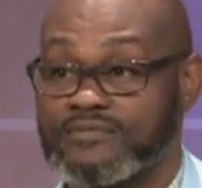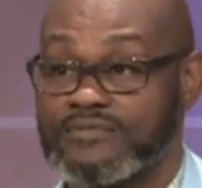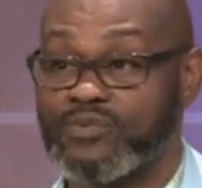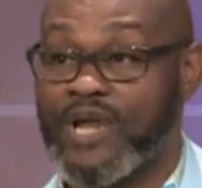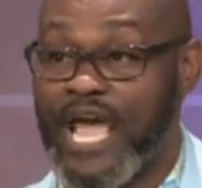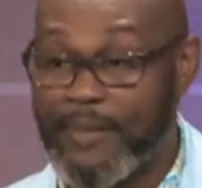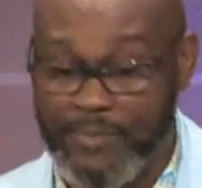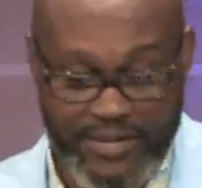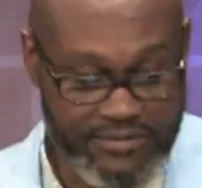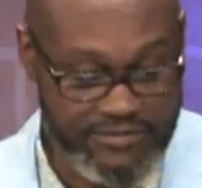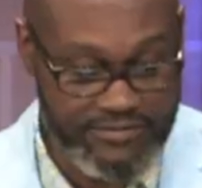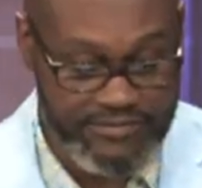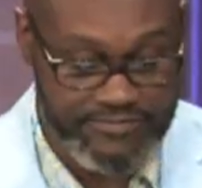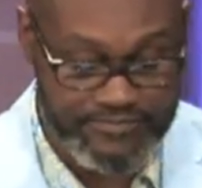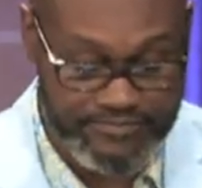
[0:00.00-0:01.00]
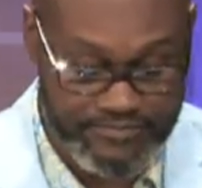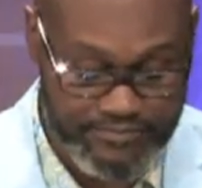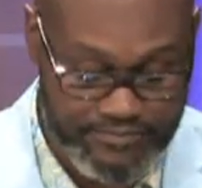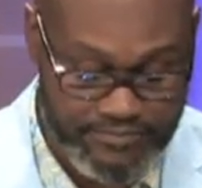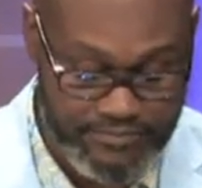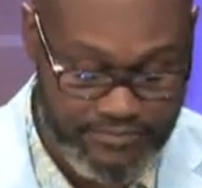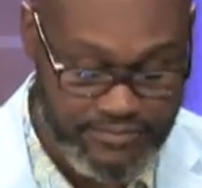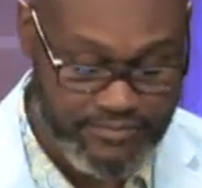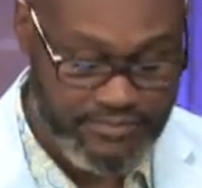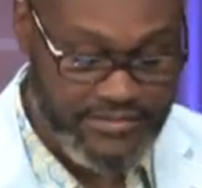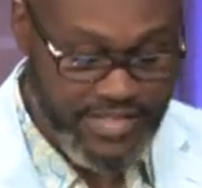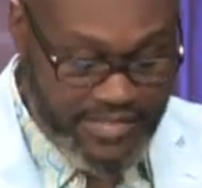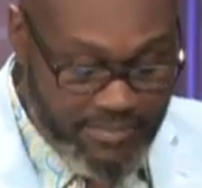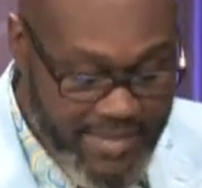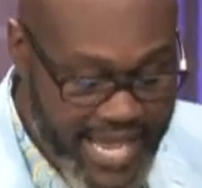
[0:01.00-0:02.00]
What happened?
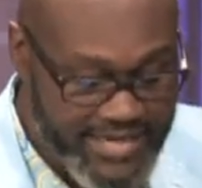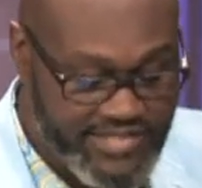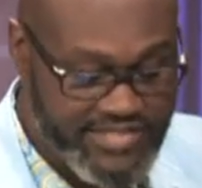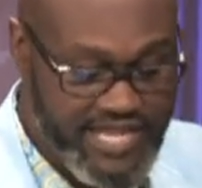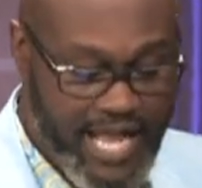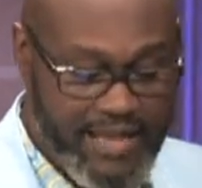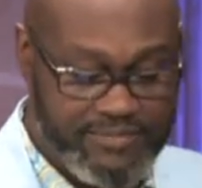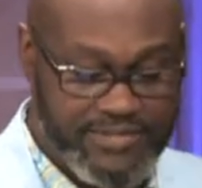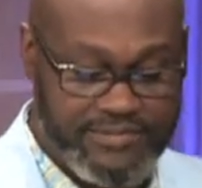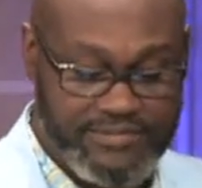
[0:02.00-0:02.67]
The manna stopped.